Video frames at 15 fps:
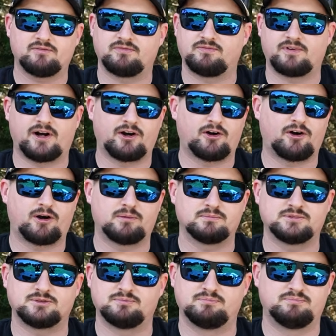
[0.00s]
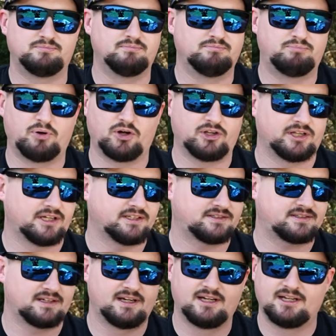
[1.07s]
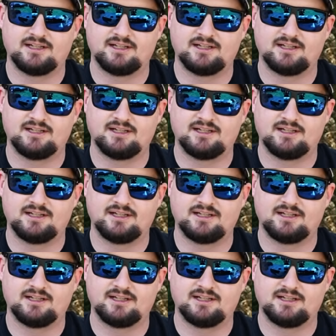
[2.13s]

firearms, bullets,